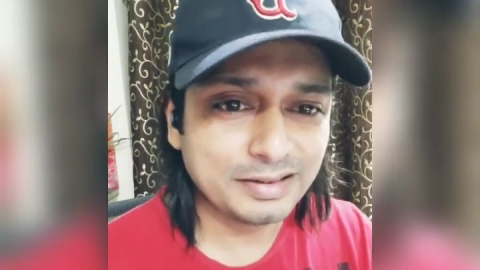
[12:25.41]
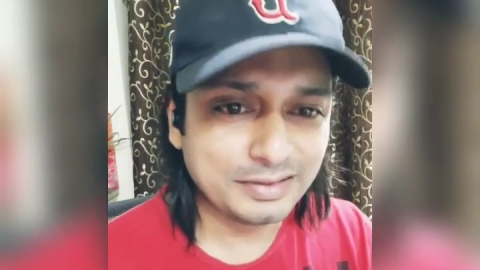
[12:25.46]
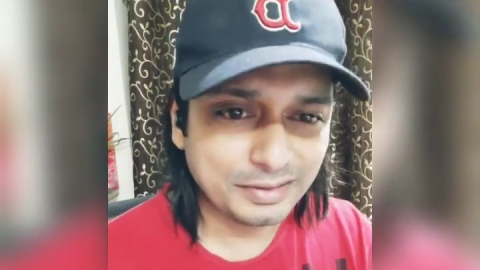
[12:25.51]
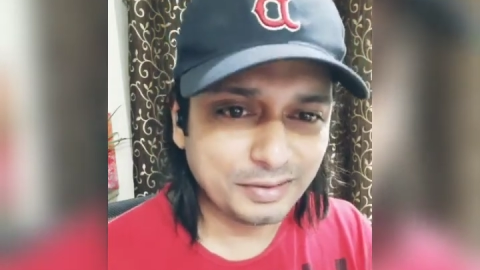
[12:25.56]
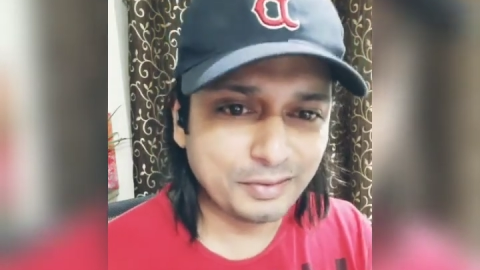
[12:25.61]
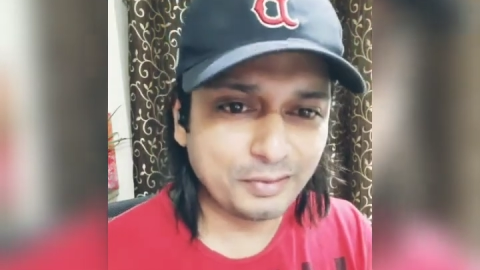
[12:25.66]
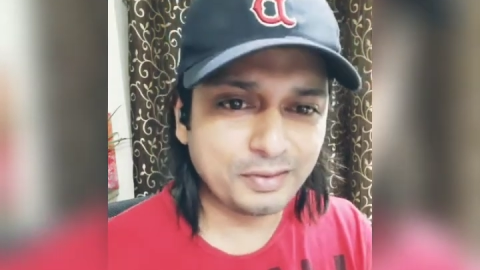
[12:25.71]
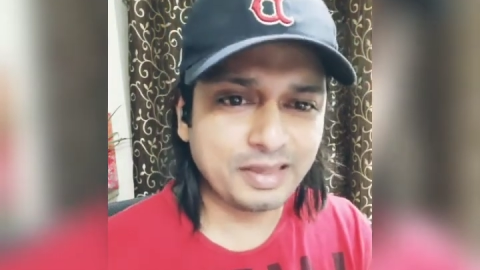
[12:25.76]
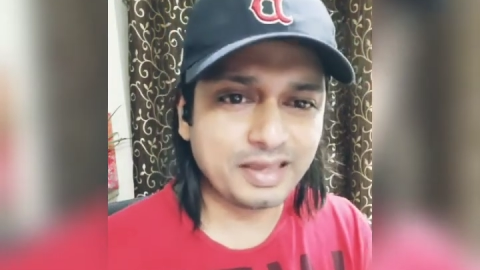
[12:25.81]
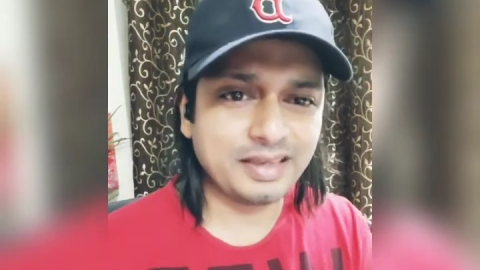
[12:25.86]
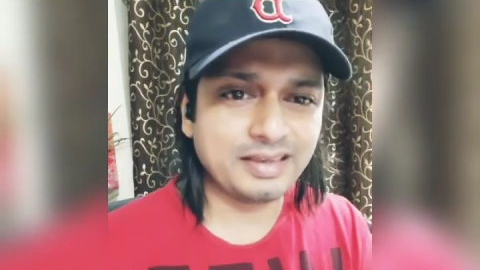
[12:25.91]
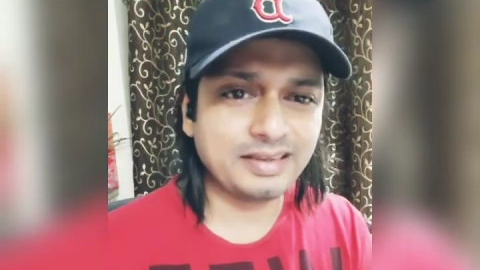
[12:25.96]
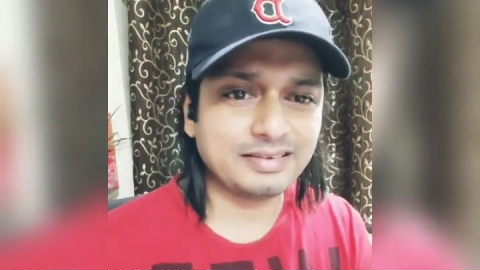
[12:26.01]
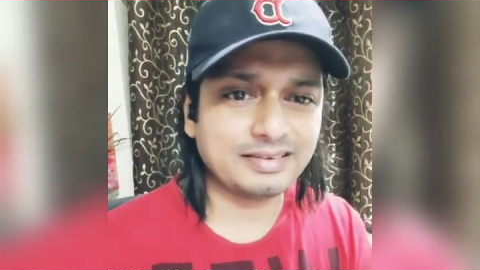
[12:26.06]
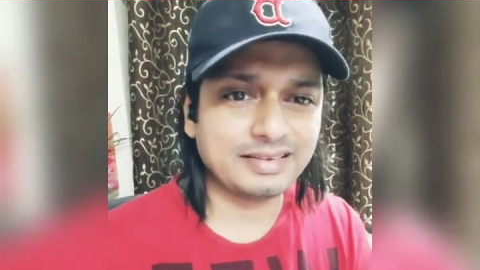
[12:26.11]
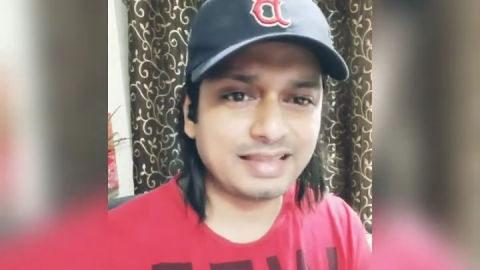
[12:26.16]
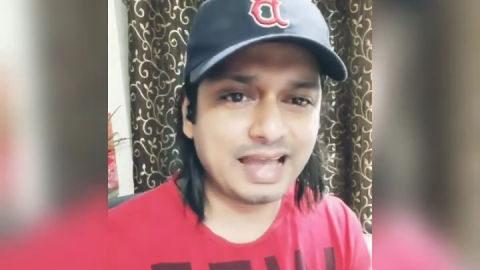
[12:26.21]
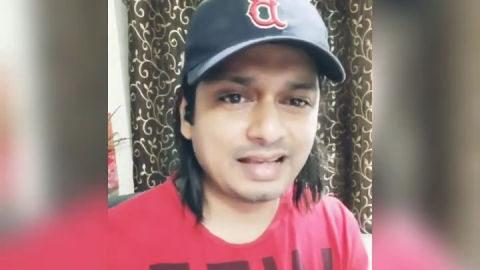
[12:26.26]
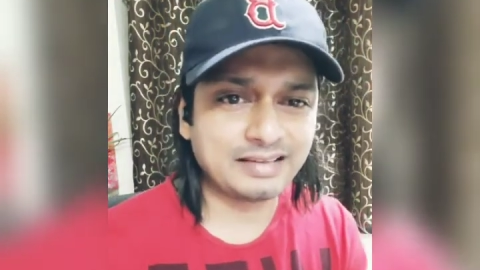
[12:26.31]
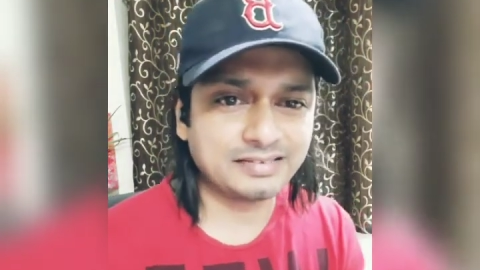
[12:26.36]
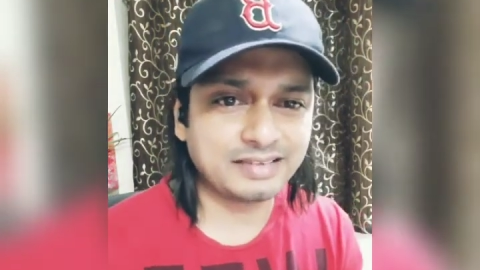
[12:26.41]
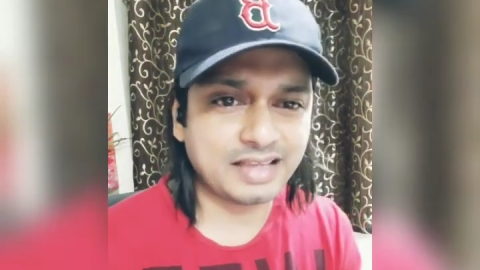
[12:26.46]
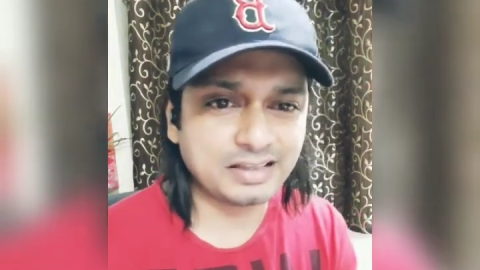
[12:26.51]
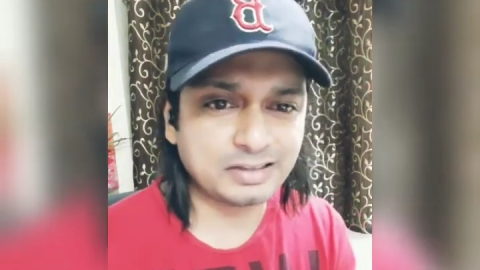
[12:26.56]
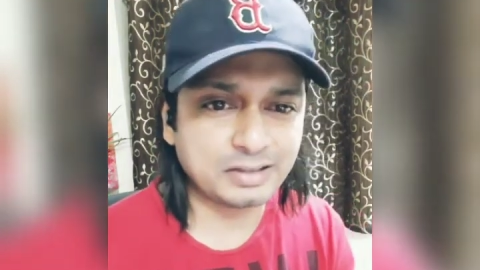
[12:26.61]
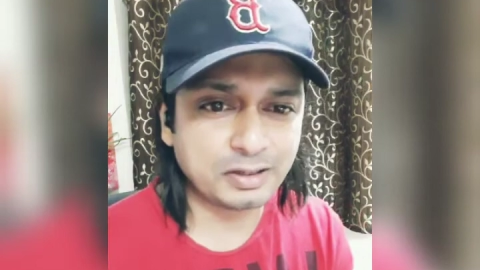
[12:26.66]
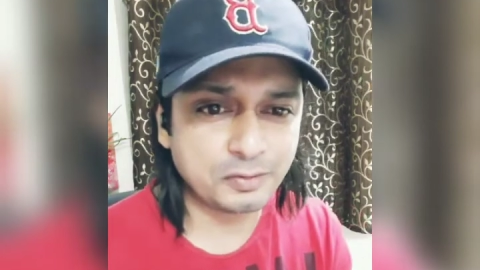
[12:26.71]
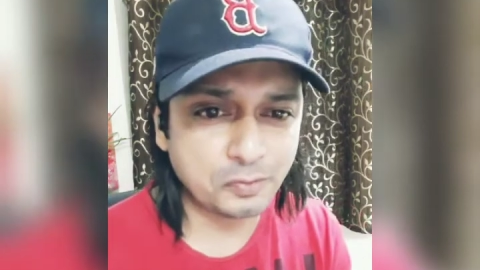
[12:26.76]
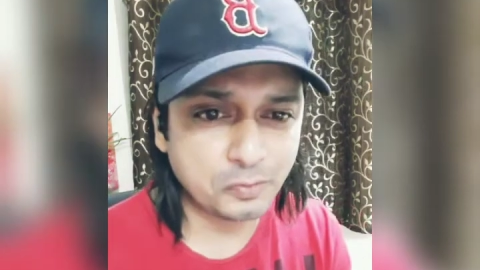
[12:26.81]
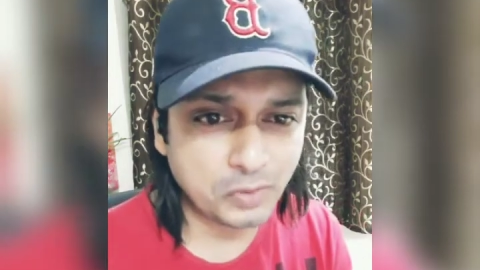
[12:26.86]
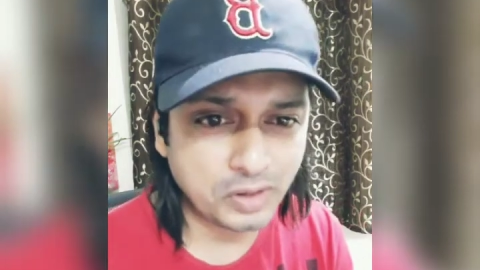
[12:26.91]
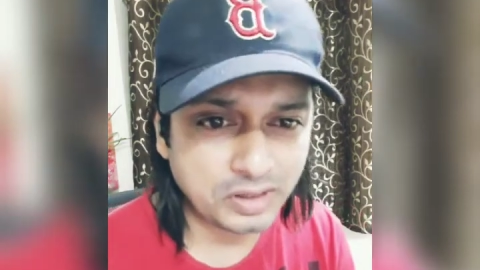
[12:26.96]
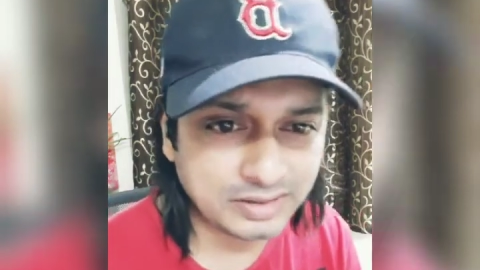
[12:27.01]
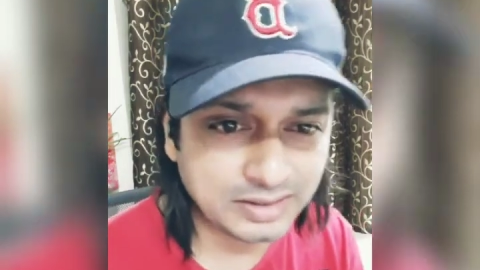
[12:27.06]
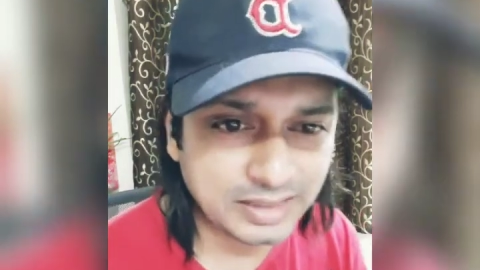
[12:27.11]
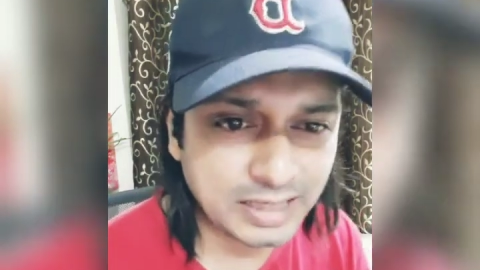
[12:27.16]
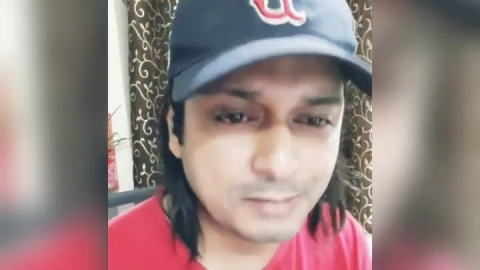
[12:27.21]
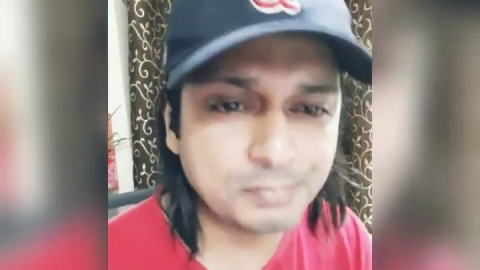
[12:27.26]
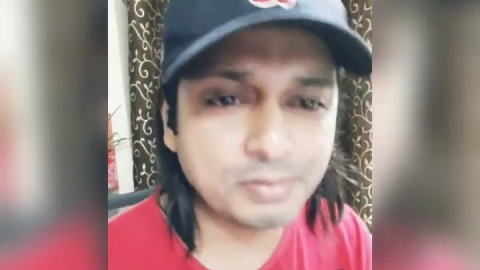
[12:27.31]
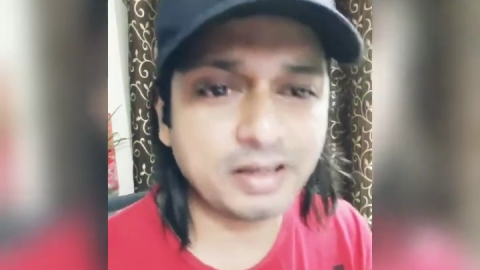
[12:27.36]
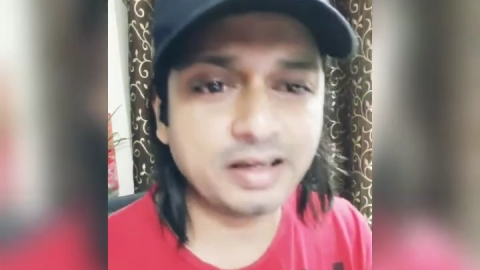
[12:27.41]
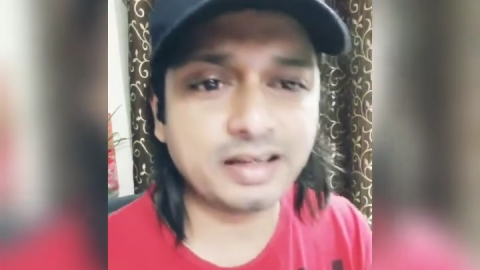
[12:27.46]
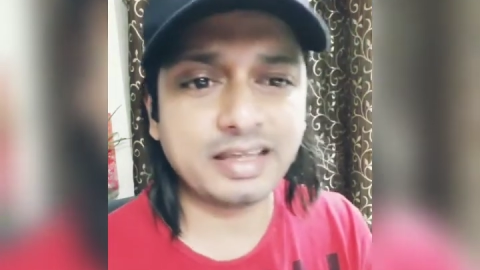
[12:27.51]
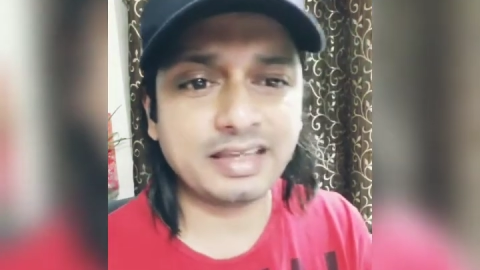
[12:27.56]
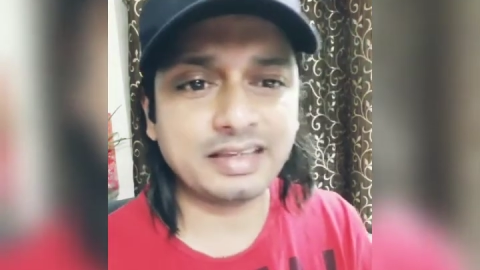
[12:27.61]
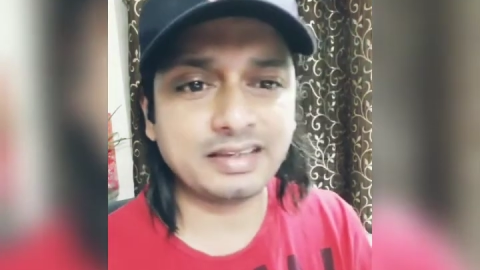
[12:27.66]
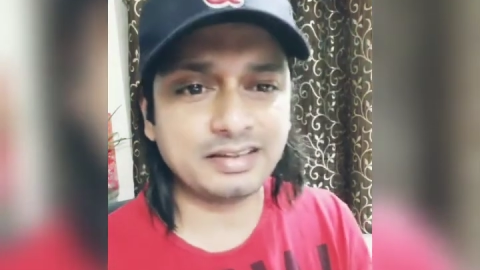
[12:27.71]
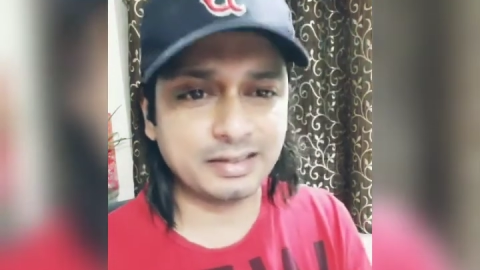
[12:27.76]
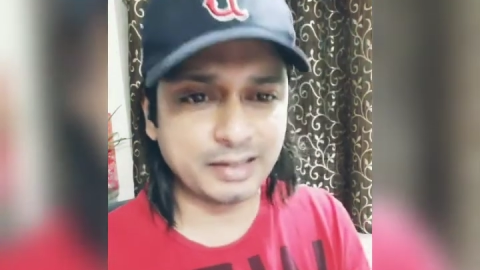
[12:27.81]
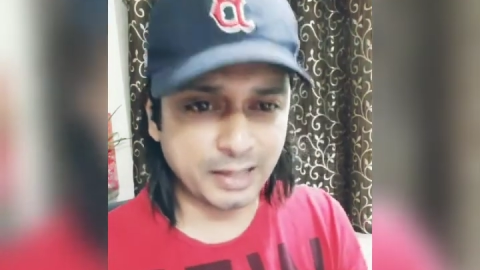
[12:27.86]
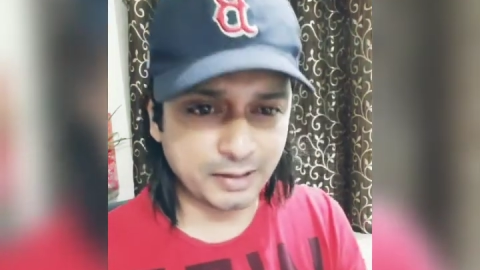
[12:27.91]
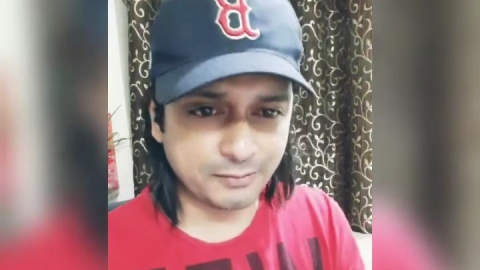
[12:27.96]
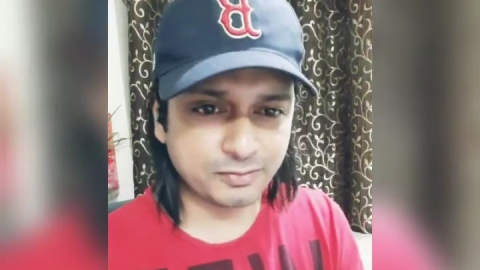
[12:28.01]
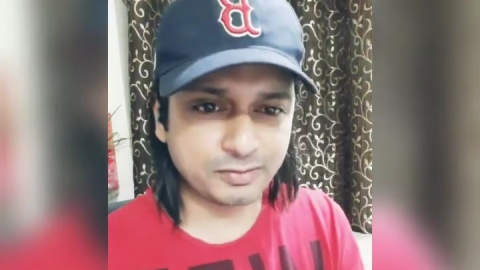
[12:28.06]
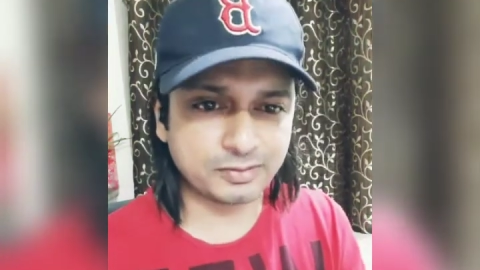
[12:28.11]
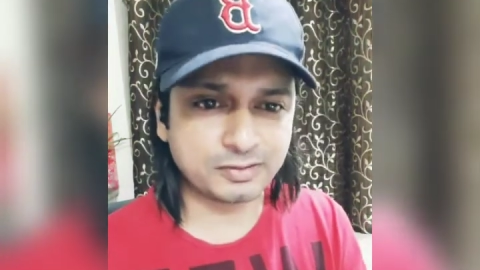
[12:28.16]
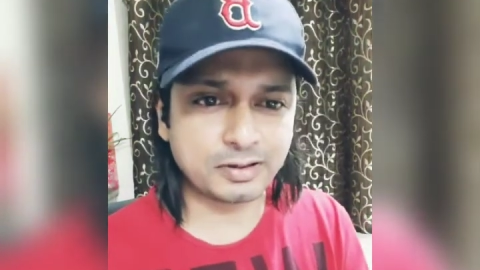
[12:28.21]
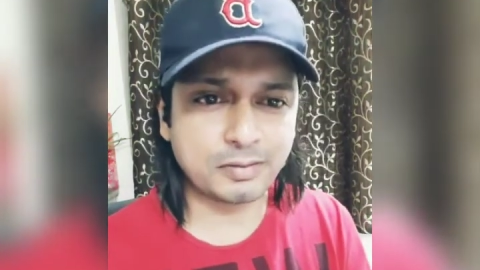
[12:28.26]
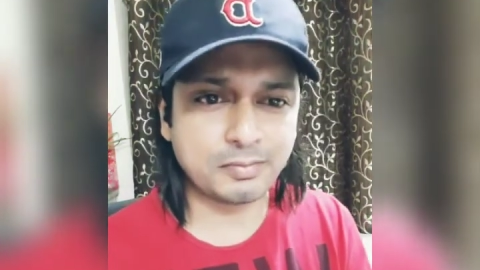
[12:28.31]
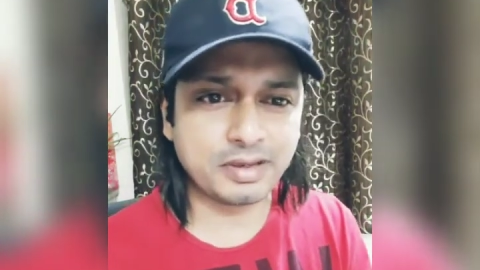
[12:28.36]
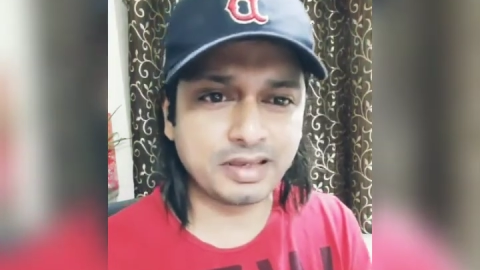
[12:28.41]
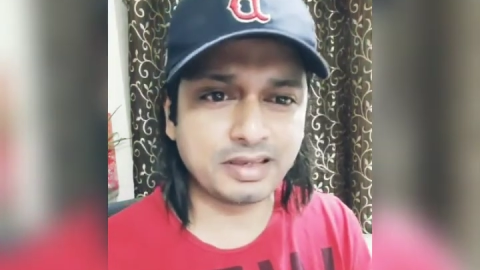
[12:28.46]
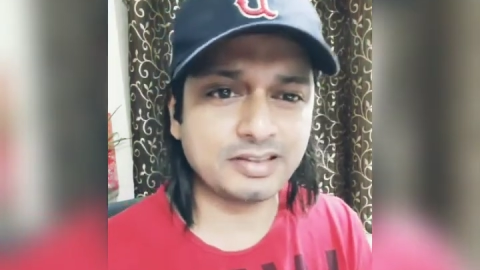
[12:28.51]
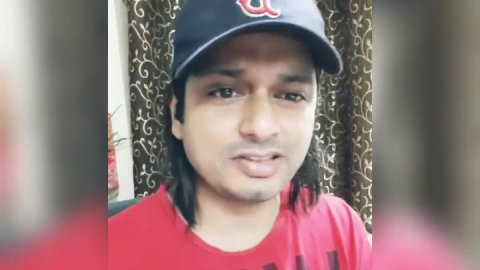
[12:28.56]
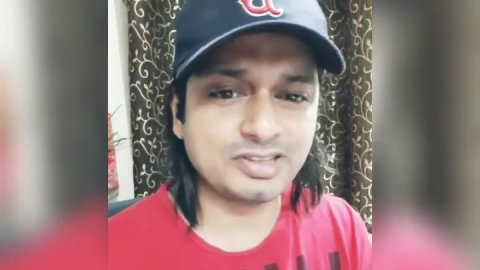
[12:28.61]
Yeah, okay. Thanks everyone. Keep learning, keep scrumming.